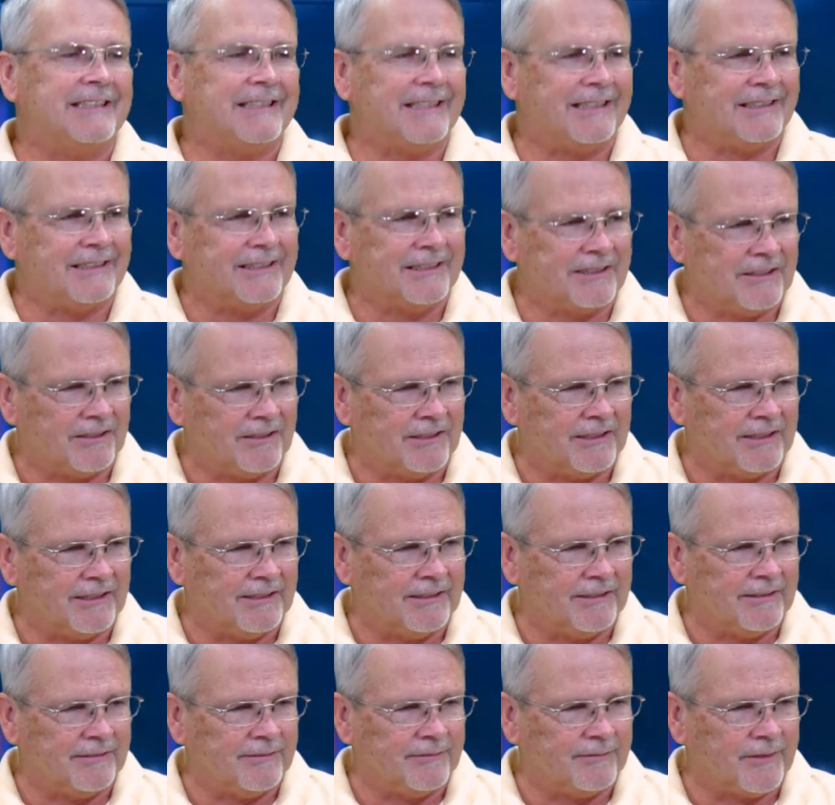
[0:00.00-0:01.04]
Doggone
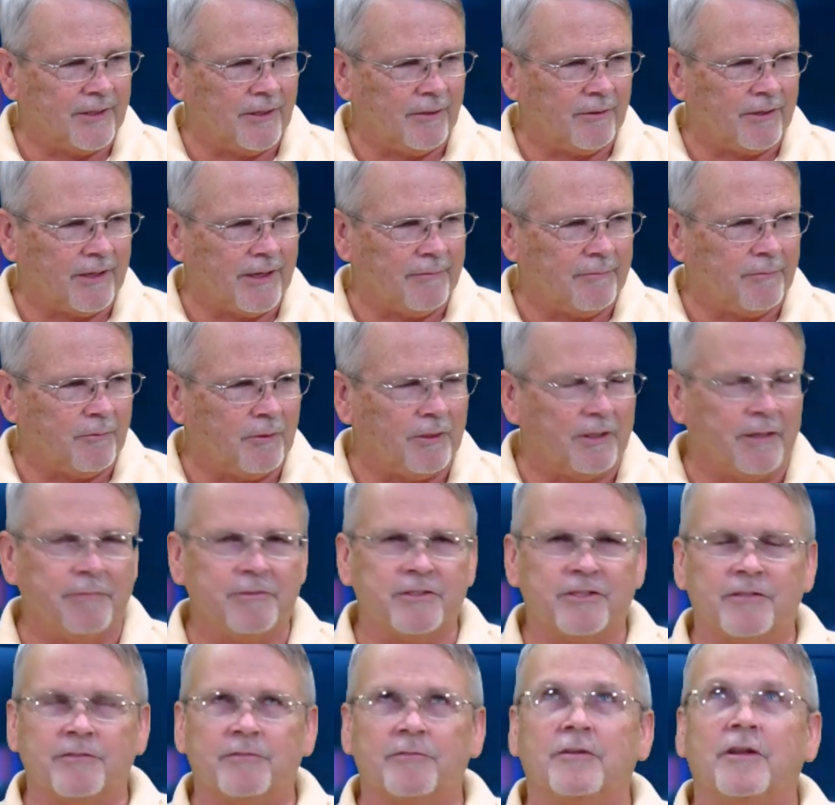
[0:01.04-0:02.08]
it. Okay, well,
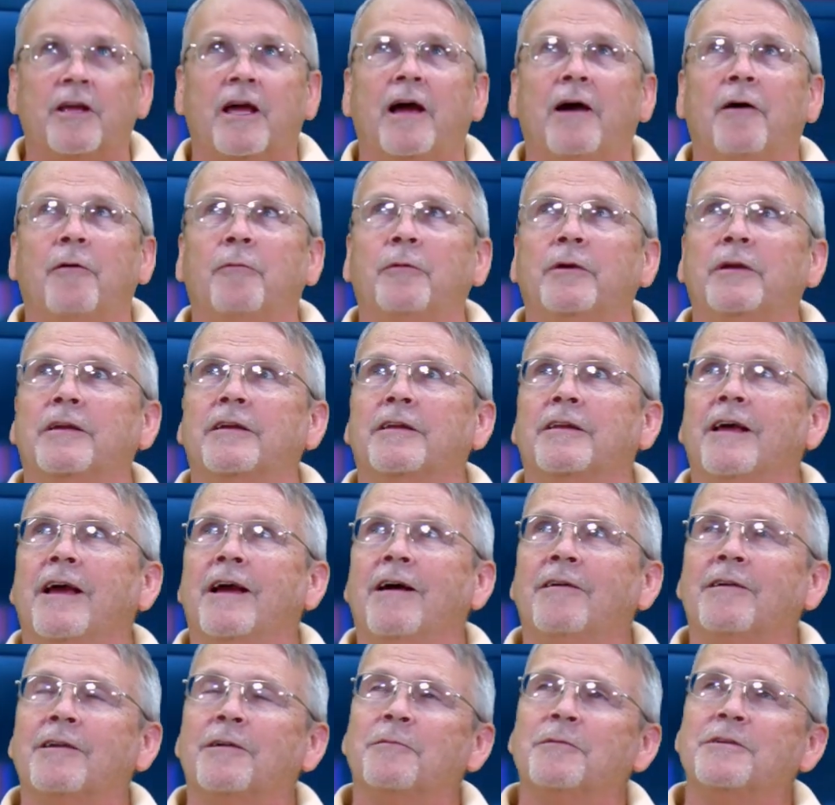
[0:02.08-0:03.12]

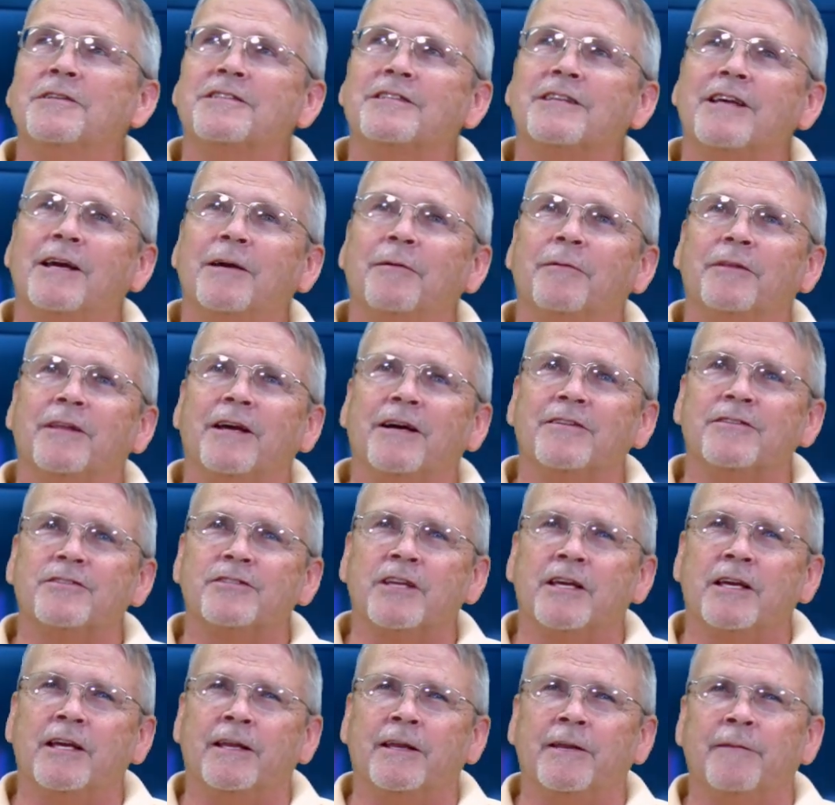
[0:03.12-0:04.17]
how can we say it without
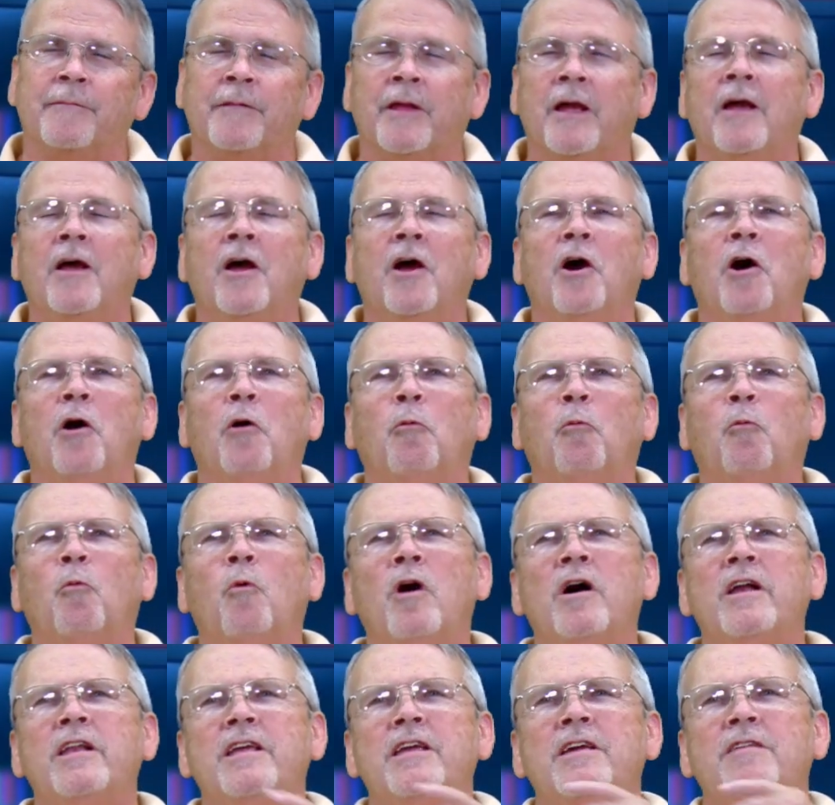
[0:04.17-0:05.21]
saying it?
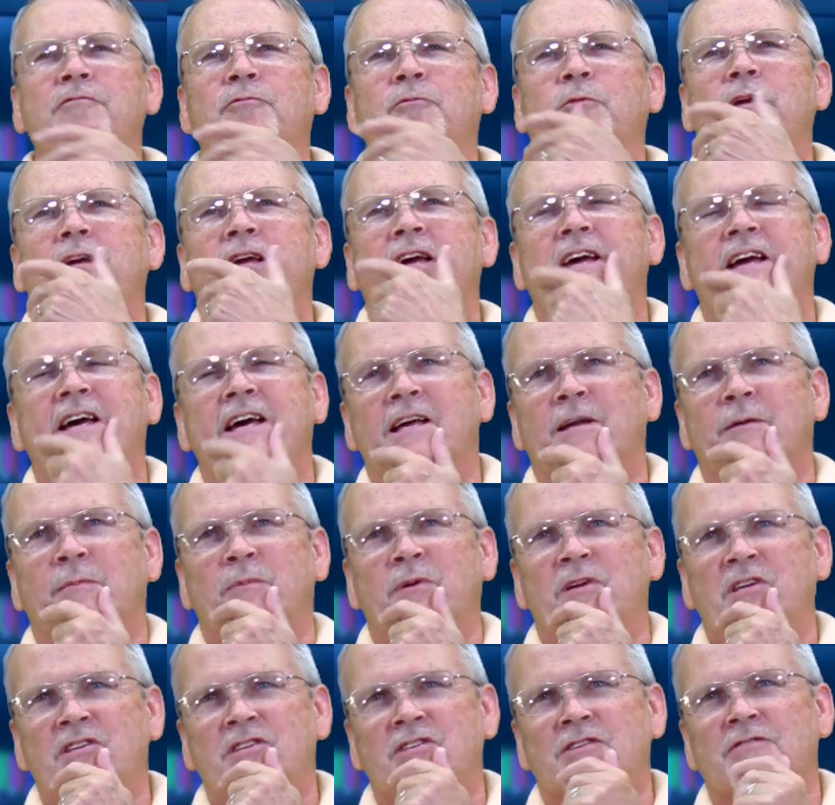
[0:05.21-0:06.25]
What if we had a
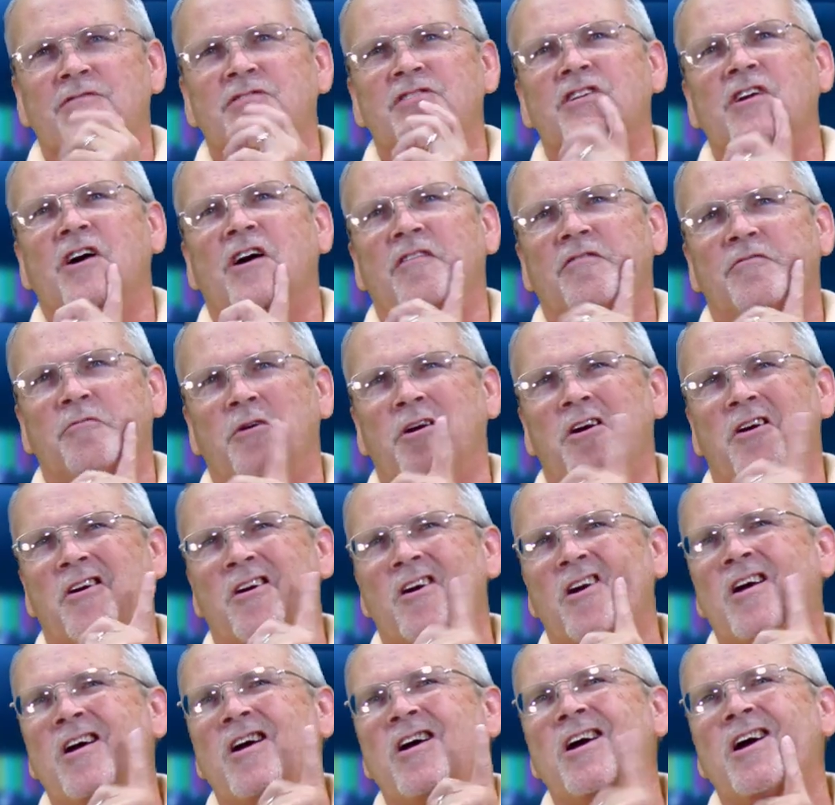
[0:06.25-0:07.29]
piece of
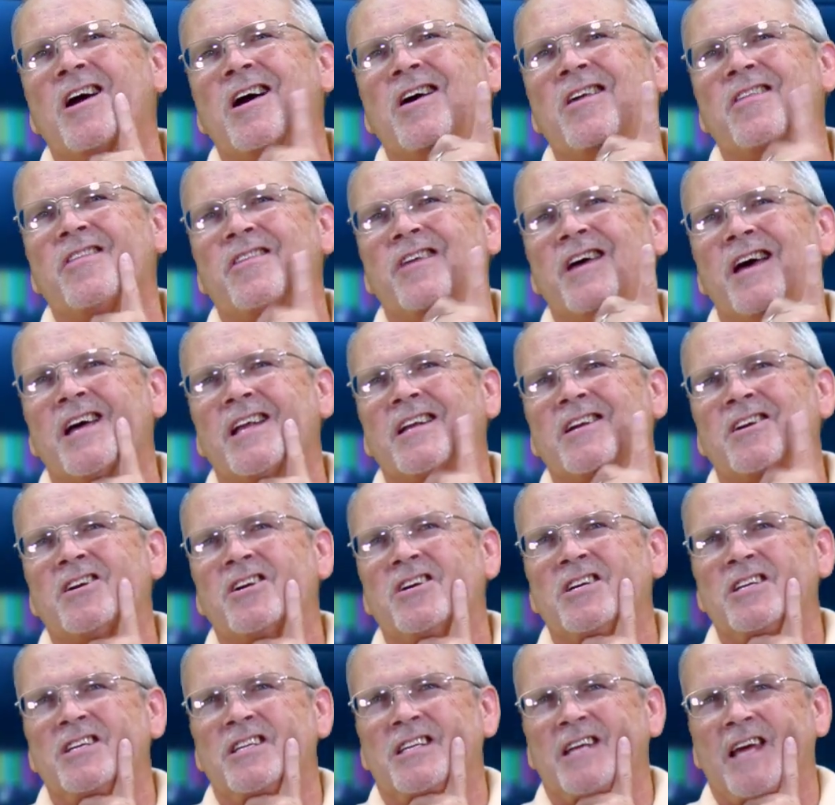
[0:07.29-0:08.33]
software that
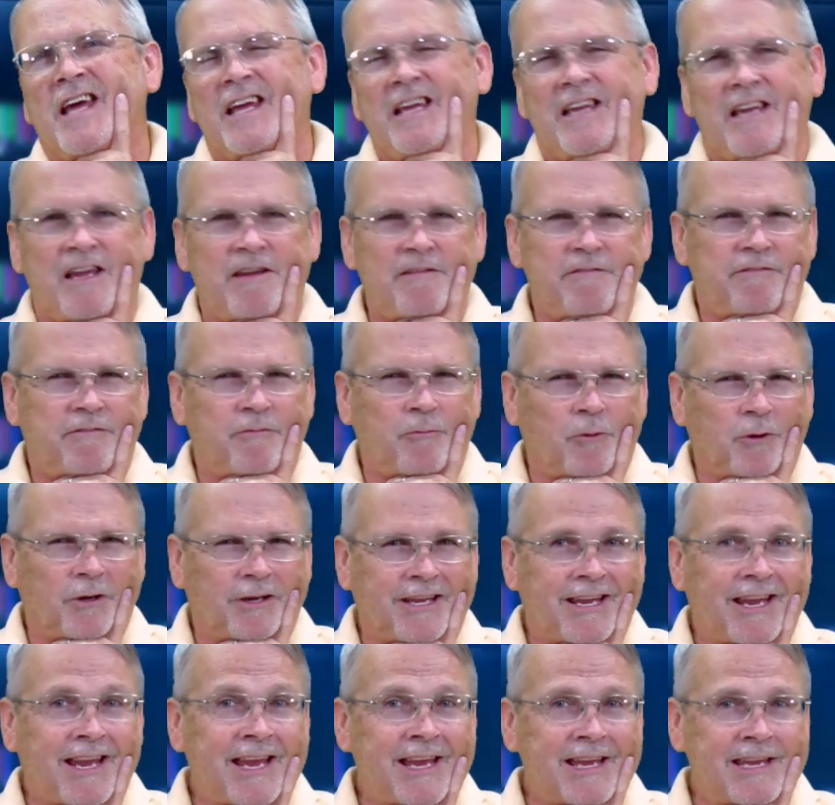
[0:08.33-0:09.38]
could take a
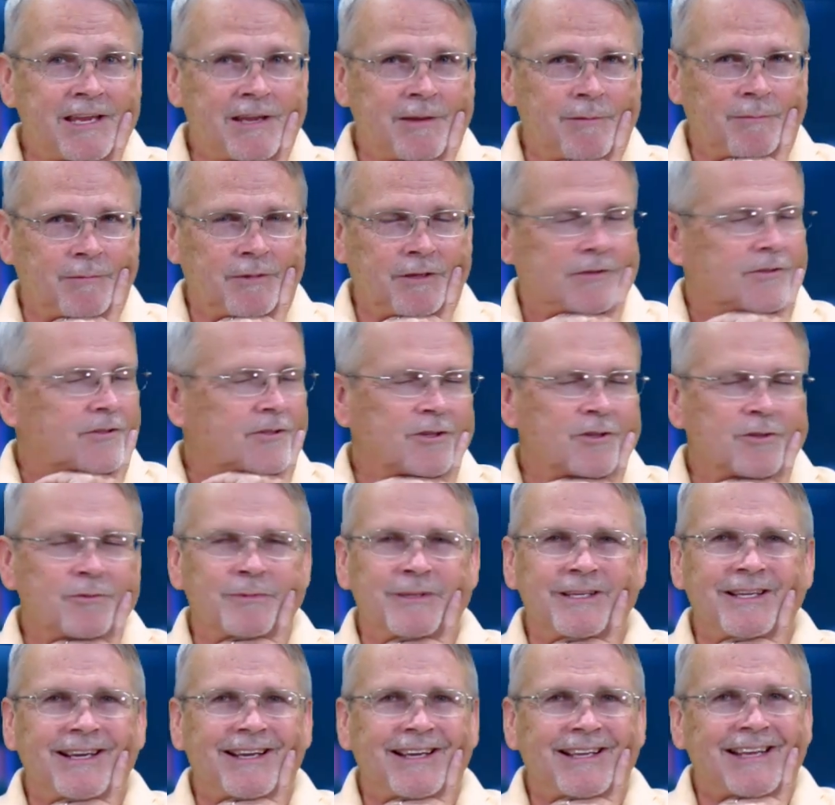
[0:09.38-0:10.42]
4K image,
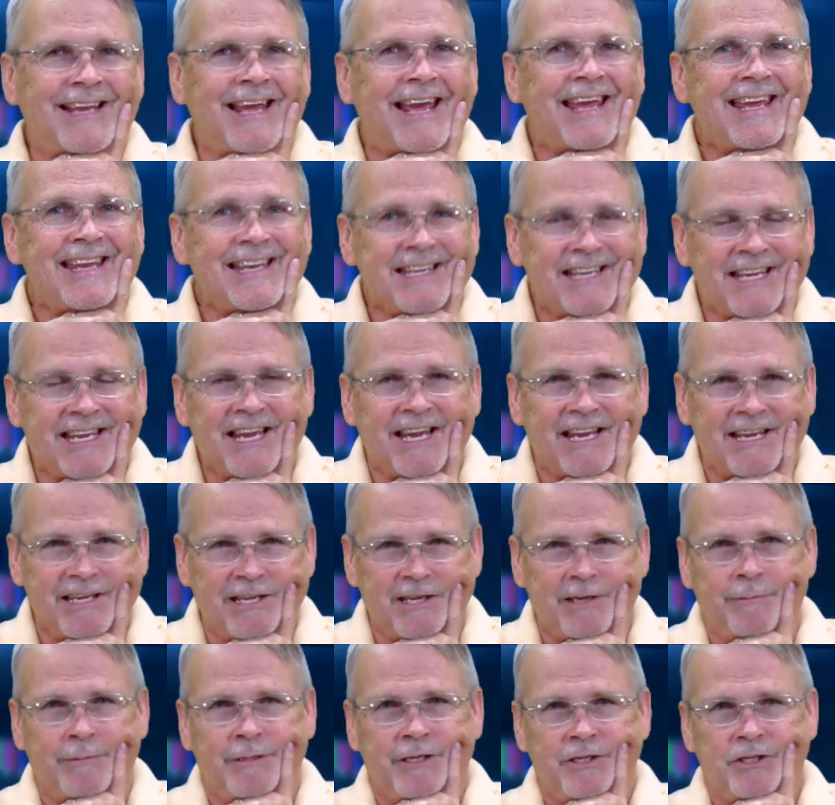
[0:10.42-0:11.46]
an 8K
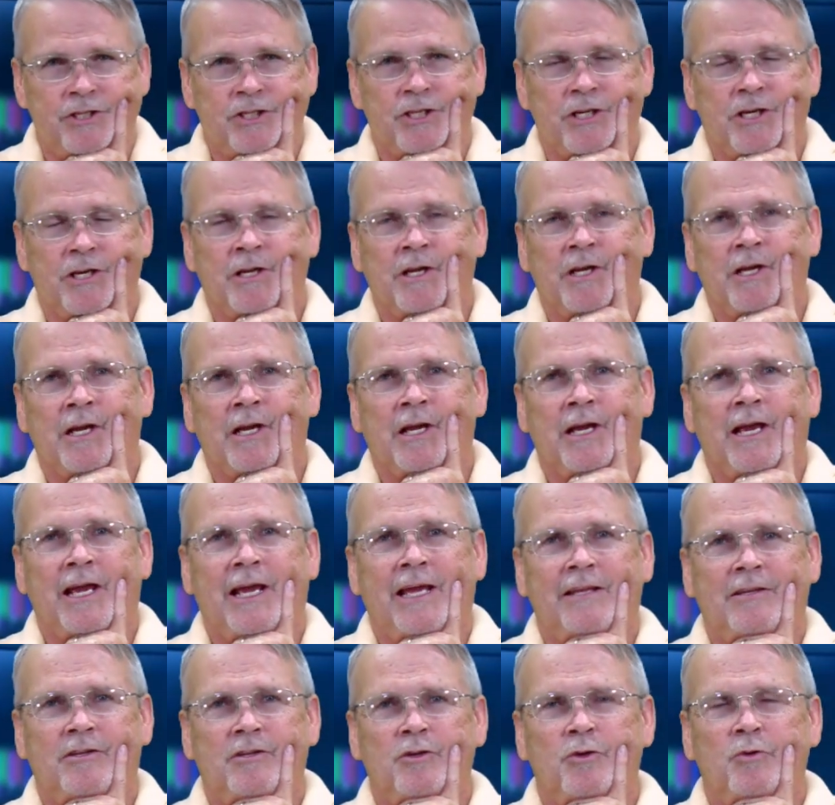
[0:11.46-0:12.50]
image,
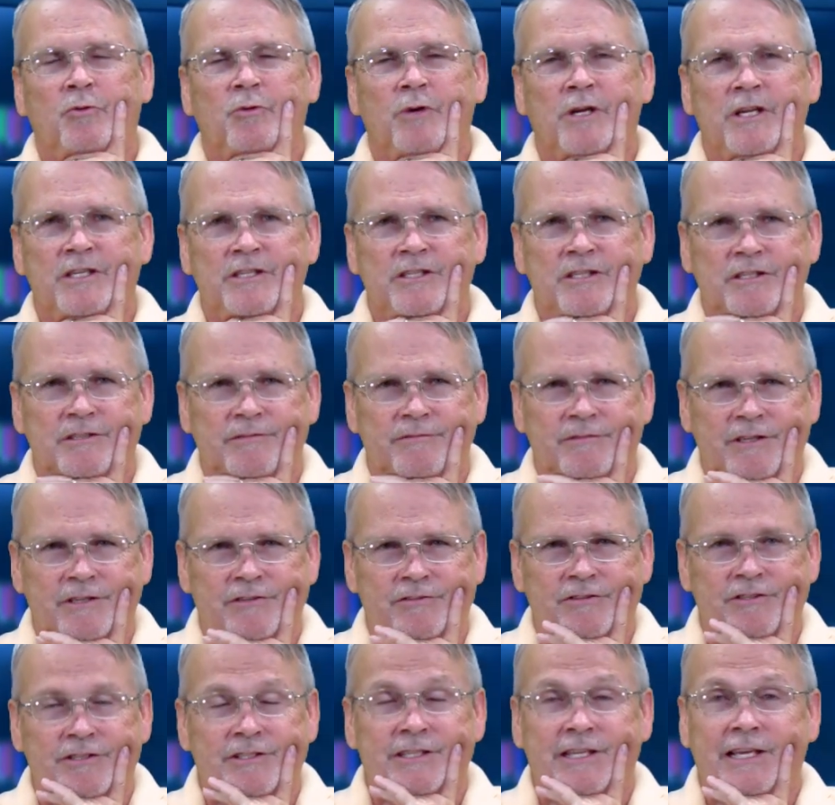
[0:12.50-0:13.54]
and do regions of
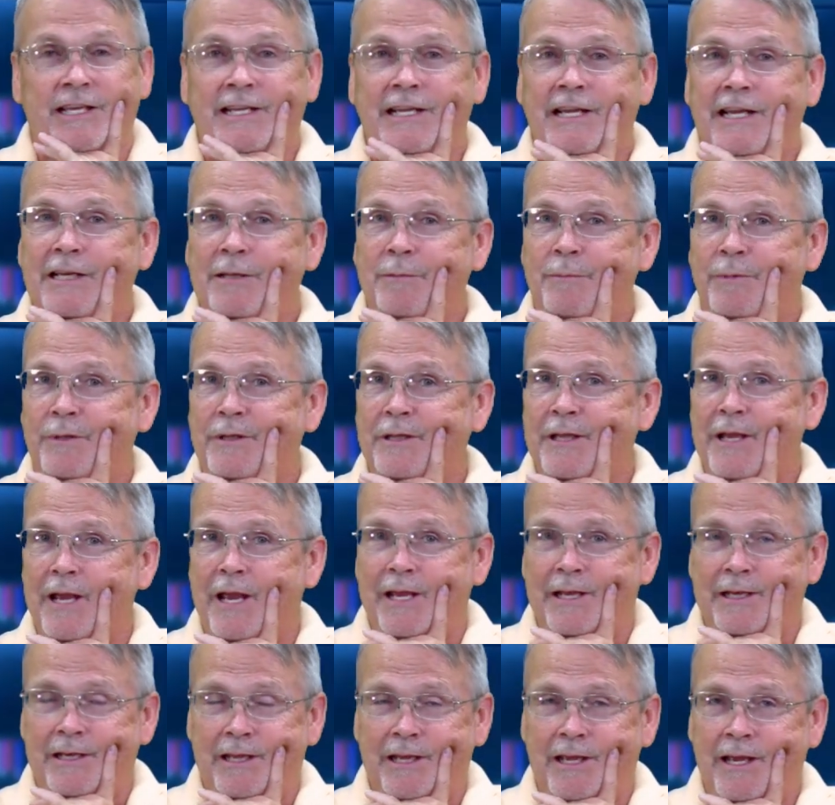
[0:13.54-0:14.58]
interest
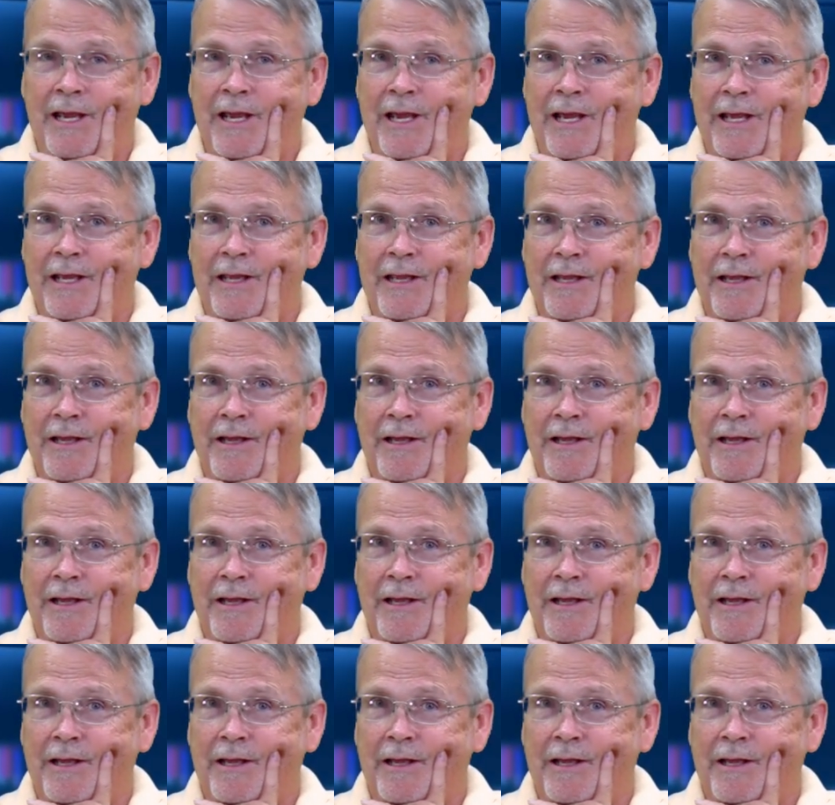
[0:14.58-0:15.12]
1080p 8K?